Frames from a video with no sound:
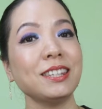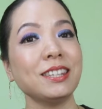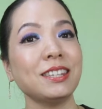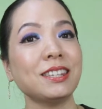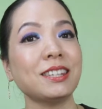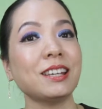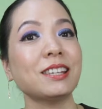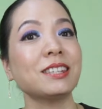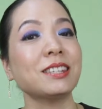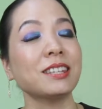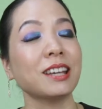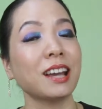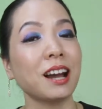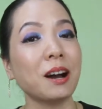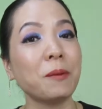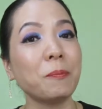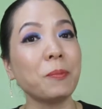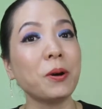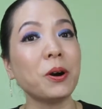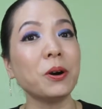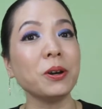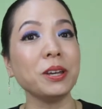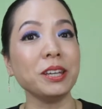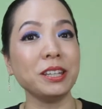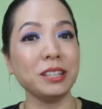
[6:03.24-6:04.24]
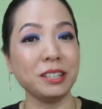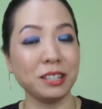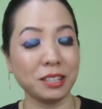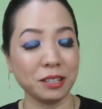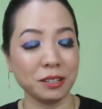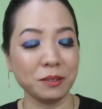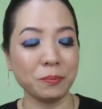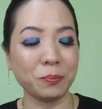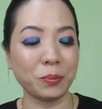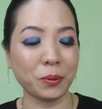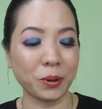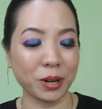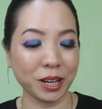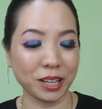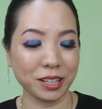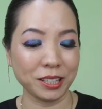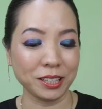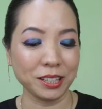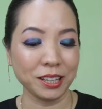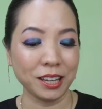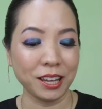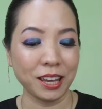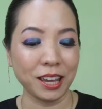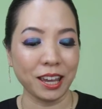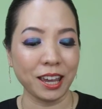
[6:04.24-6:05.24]
is a Singapore indie brand,
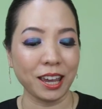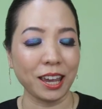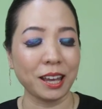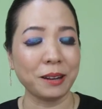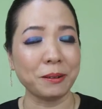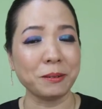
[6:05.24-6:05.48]
and